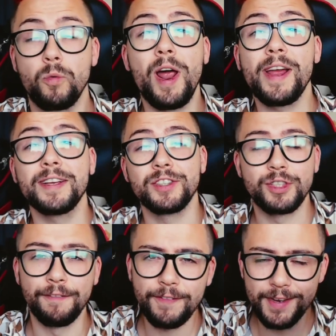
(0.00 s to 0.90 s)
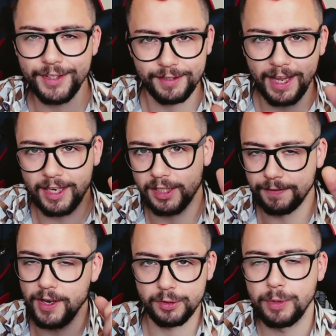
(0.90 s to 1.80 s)
Right, so first things
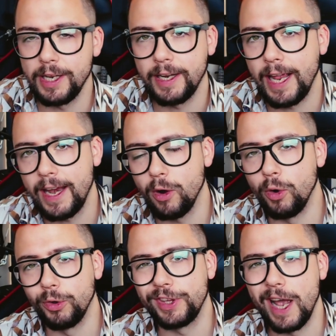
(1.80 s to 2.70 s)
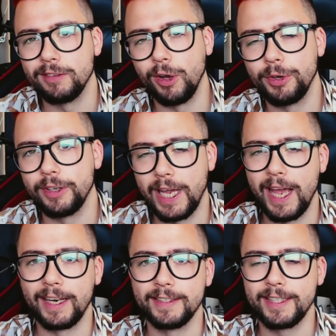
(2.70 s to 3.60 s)
first, we need to get it all downloaded
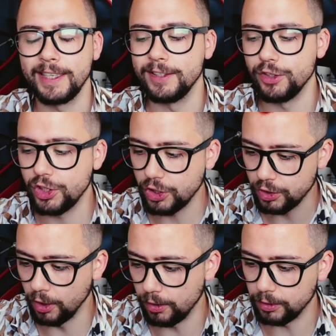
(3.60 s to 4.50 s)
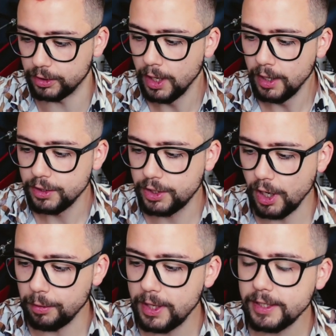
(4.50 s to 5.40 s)
and installed.
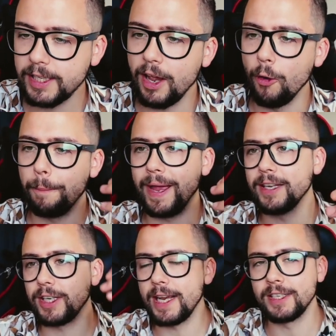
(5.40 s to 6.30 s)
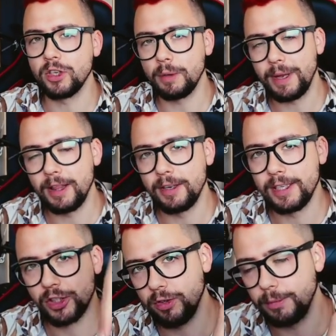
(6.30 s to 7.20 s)
So this GitHub page is going to be in the
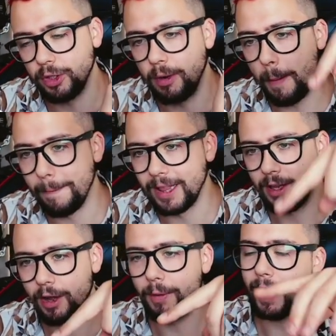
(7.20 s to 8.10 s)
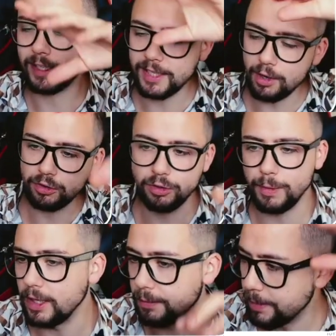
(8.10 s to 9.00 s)
description below. Exeldro has
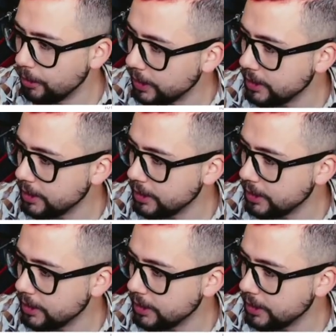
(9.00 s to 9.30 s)
made this build.